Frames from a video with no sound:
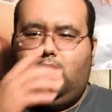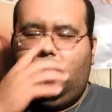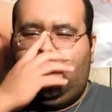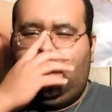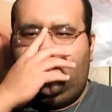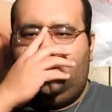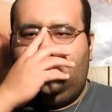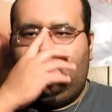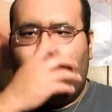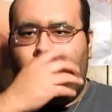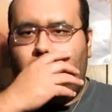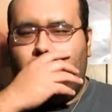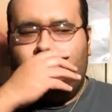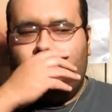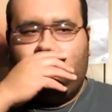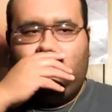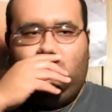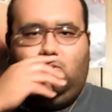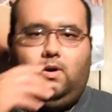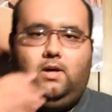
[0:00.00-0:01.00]
I
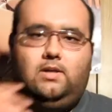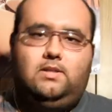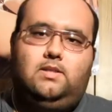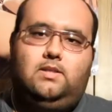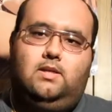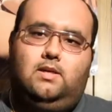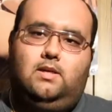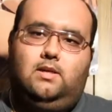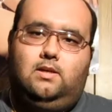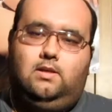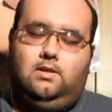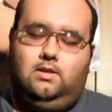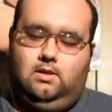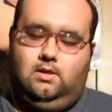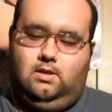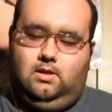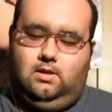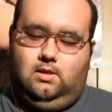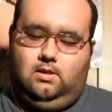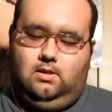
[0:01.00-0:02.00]
wanted
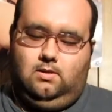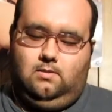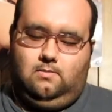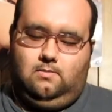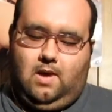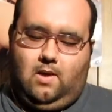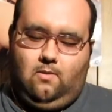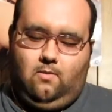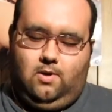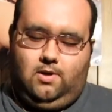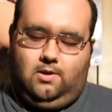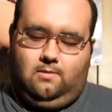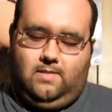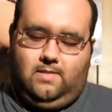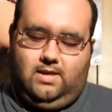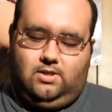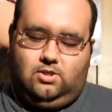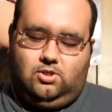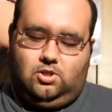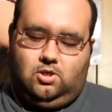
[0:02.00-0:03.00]
to
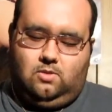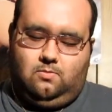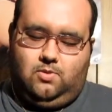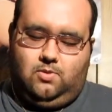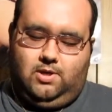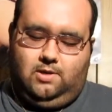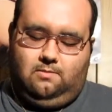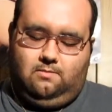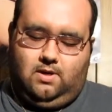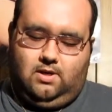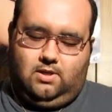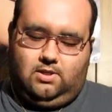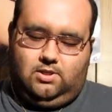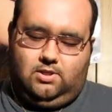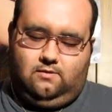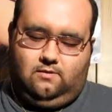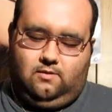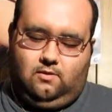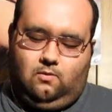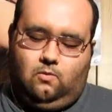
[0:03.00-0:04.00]
make sure pretty much
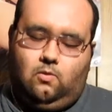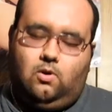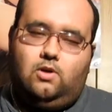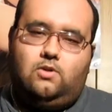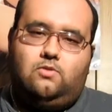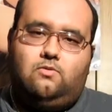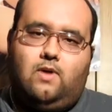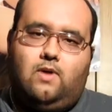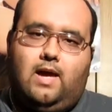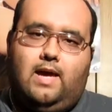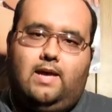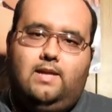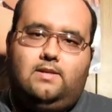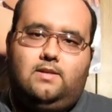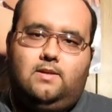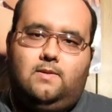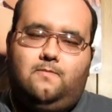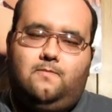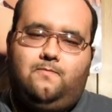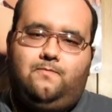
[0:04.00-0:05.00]
if it worked
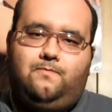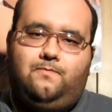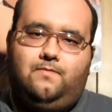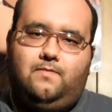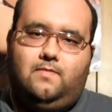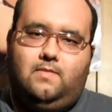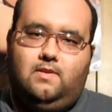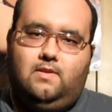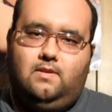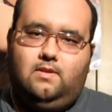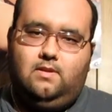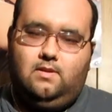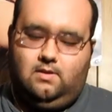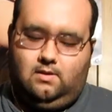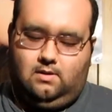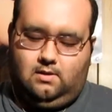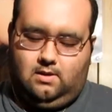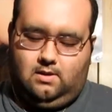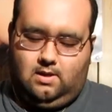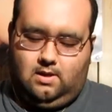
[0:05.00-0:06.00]
right.
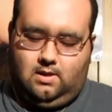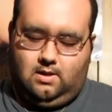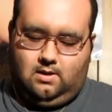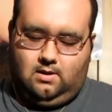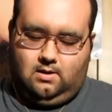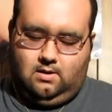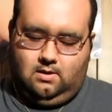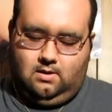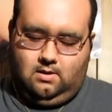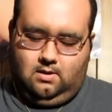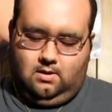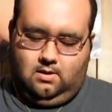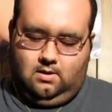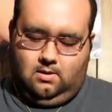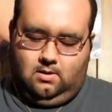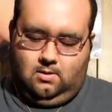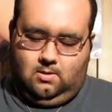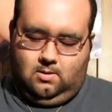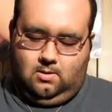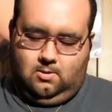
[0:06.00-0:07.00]
And
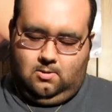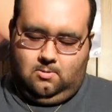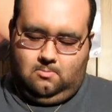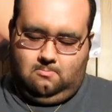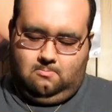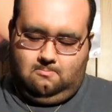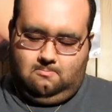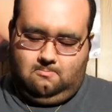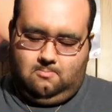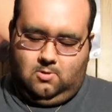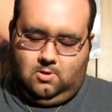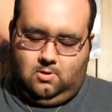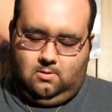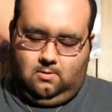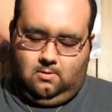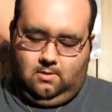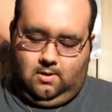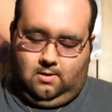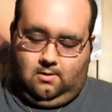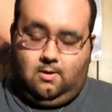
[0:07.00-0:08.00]

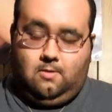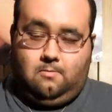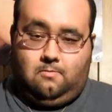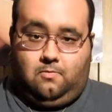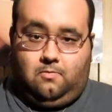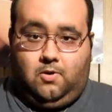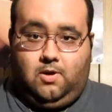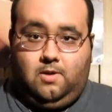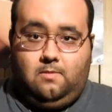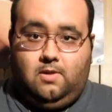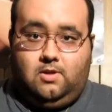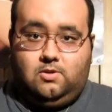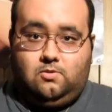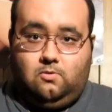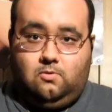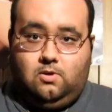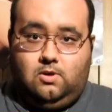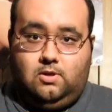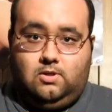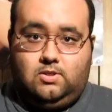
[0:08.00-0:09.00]
it pretty much
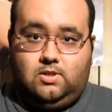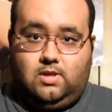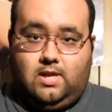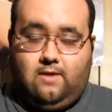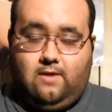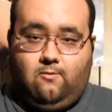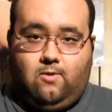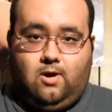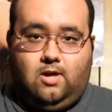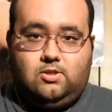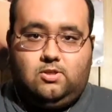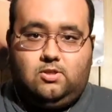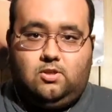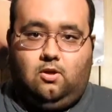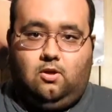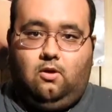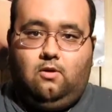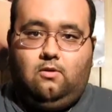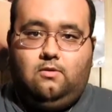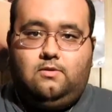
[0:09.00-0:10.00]
works, and I watched the
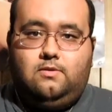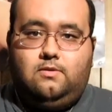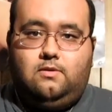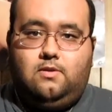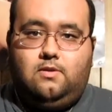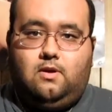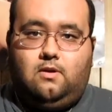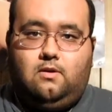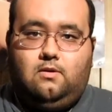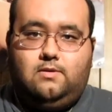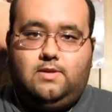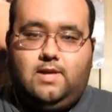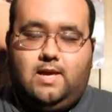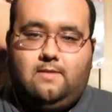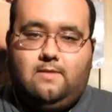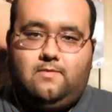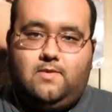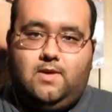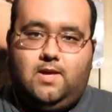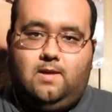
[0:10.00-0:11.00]
whole
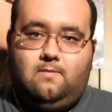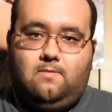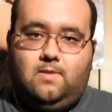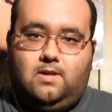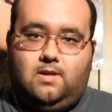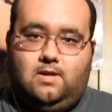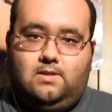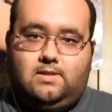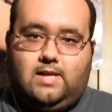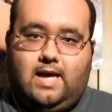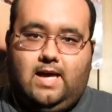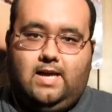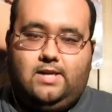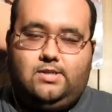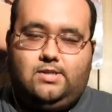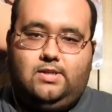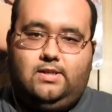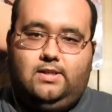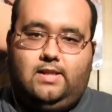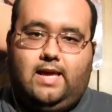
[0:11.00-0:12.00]
damn thing because I actually